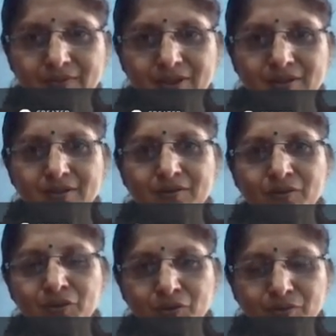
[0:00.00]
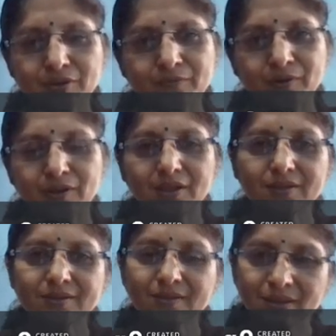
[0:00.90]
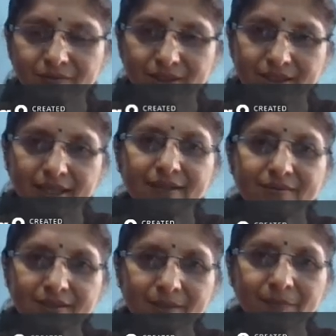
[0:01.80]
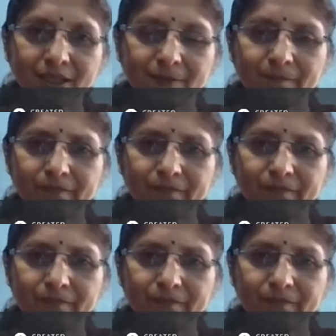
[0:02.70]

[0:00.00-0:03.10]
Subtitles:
which is used for the server side scripting.